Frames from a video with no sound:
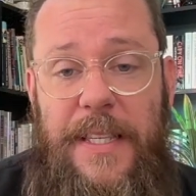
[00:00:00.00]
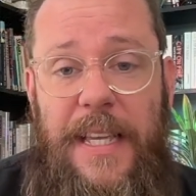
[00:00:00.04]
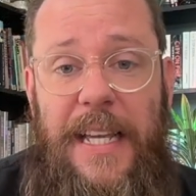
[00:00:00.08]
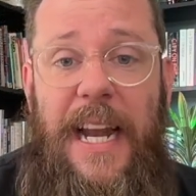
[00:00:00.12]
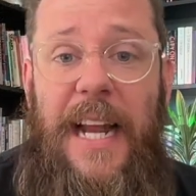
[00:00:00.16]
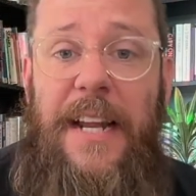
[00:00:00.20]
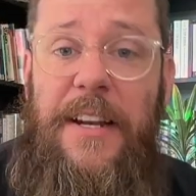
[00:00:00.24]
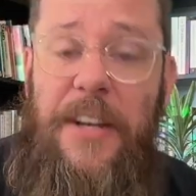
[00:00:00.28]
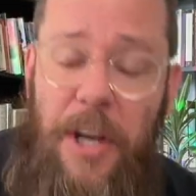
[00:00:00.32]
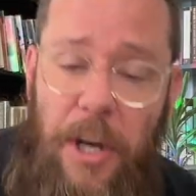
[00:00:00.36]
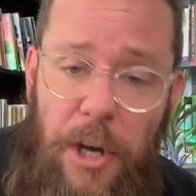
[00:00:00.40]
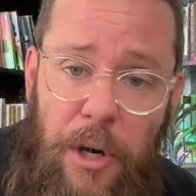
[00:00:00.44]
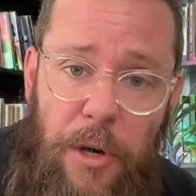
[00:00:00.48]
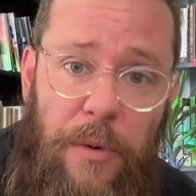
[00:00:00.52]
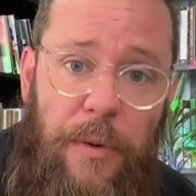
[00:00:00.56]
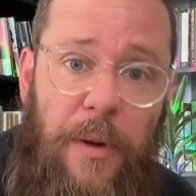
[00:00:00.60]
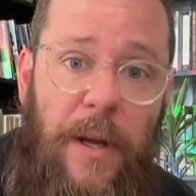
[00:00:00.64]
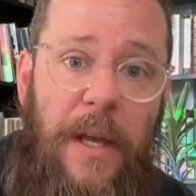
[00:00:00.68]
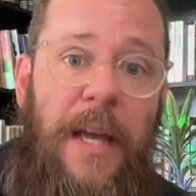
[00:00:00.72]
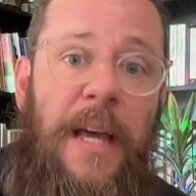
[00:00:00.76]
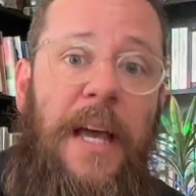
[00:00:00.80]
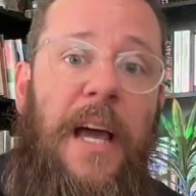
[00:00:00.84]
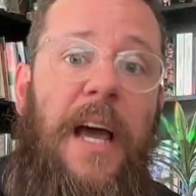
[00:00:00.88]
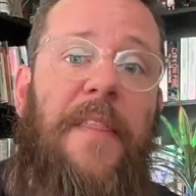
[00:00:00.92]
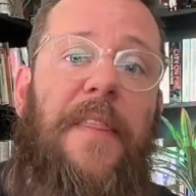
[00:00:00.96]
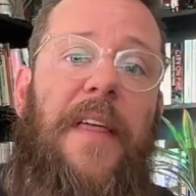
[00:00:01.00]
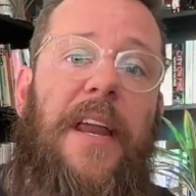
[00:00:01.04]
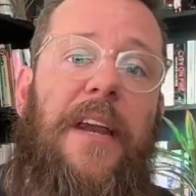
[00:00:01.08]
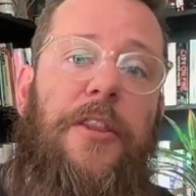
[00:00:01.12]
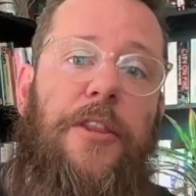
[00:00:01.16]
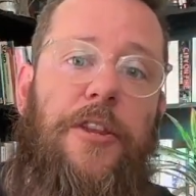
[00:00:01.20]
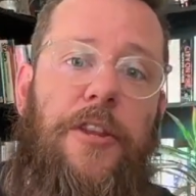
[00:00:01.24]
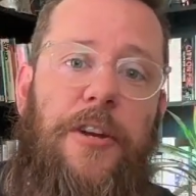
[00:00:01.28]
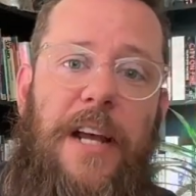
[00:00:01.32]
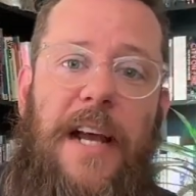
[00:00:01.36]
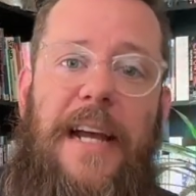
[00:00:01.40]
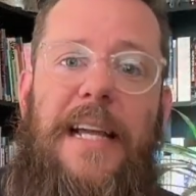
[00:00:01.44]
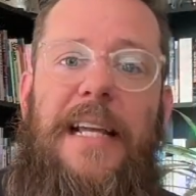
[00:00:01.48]
And I know that in the
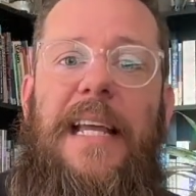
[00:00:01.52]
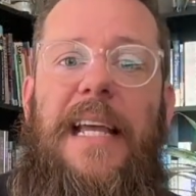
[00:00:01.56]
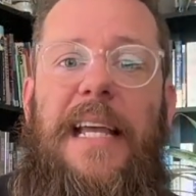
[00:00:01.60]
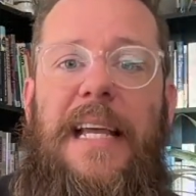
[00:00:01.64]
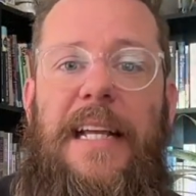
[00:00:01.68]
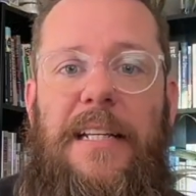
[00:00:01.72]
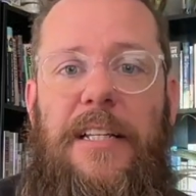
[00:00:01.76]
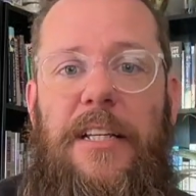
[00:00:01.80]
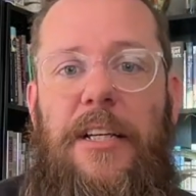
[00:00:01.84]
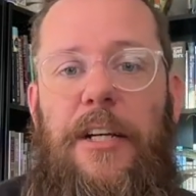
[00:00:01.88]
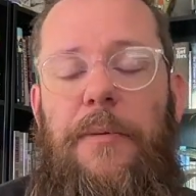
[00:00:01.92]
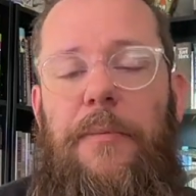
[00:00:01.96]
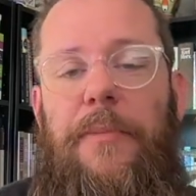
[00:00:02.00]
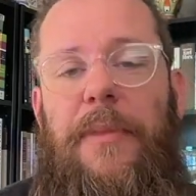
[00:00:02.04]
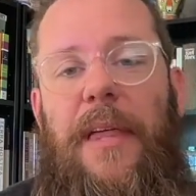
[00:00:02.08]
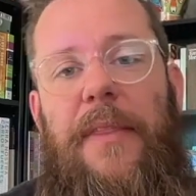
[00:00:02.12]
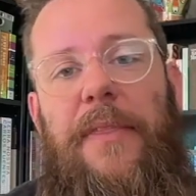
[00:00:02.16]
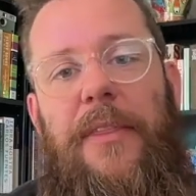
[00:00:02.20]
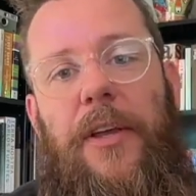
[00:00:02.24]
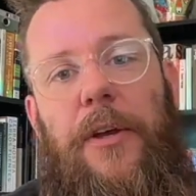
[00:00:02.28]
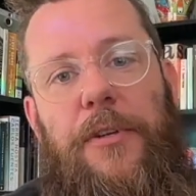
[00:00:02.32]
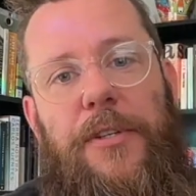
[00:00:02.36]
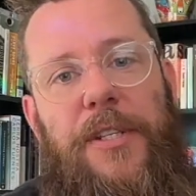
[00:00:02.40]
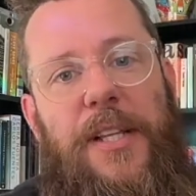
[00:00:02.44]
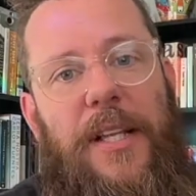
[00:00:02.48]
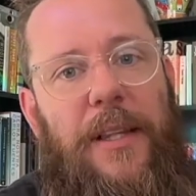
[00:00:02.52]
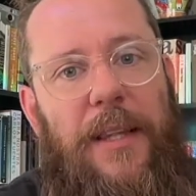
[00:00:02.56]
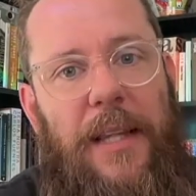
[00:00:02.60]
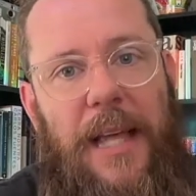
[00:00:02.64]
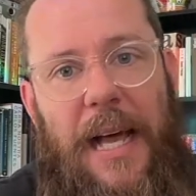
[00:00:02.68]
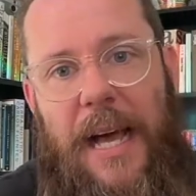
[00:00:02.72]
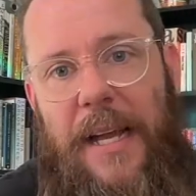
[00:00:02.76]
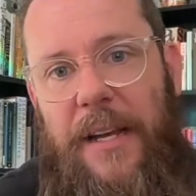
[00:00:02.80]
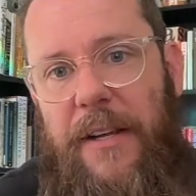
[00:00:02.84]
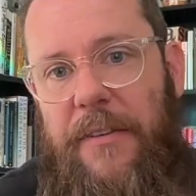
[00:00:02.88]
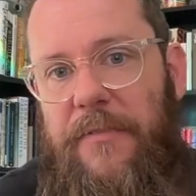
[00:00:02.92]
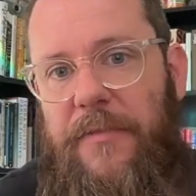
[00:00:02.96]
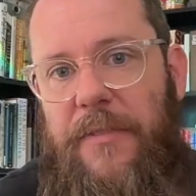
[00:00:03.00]
United Kingdom that there's a
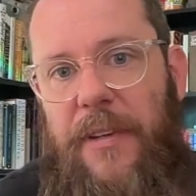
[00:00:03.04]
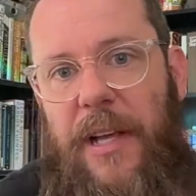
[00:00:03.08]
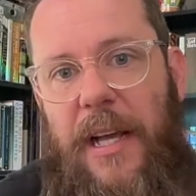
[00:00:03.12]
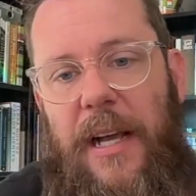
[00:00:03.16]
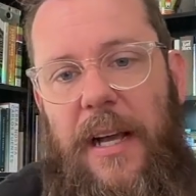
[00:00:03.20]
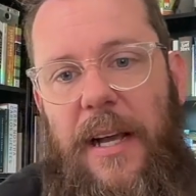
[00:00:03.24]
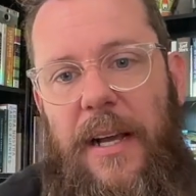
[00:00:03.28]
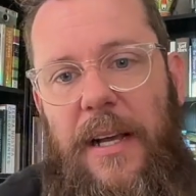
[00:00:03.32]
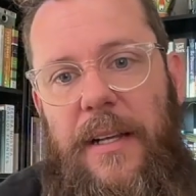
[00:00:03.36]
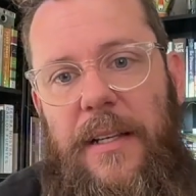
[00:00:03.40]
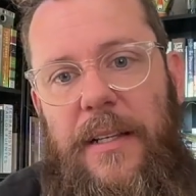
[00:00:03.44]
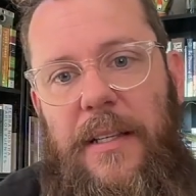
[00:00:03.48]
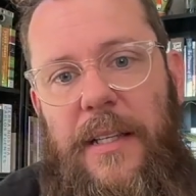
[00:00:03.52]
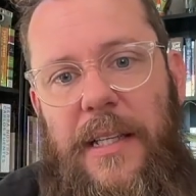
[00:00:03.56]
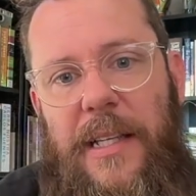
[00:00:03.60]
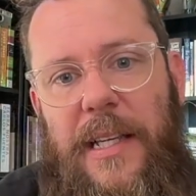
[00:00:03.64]
lot of